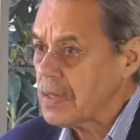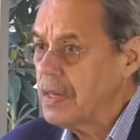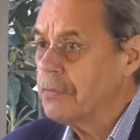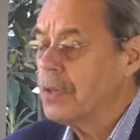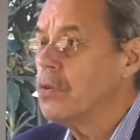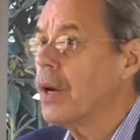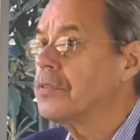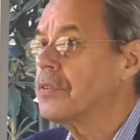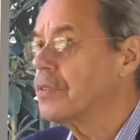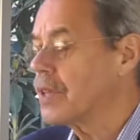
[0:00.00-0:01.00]
if the
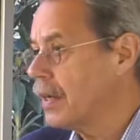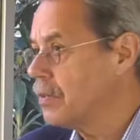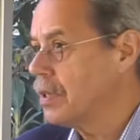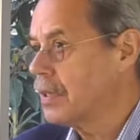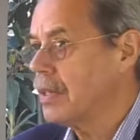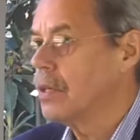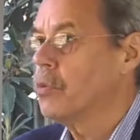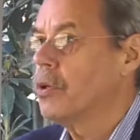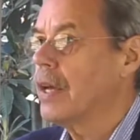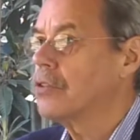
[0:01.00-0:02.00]
US decides to take a
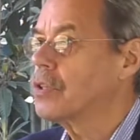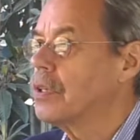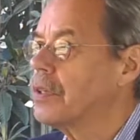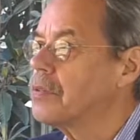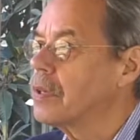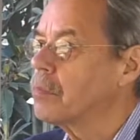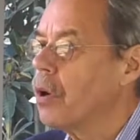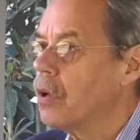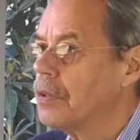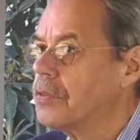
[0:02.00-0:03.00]
more nationalistic
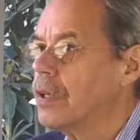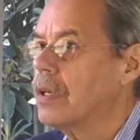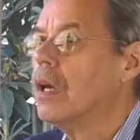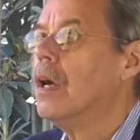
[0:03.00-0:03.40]
policy,